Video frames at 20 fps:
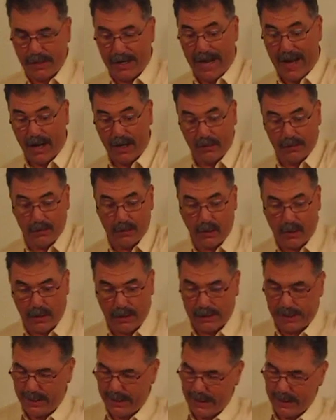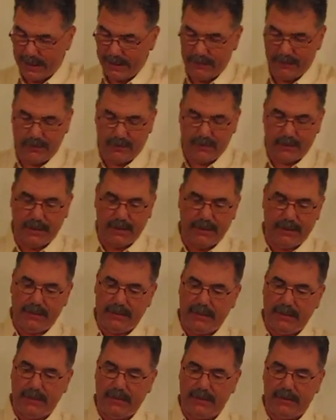Hound Dog head, for
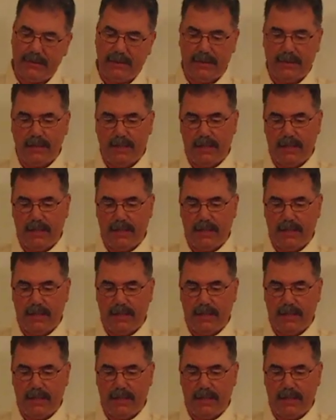instance,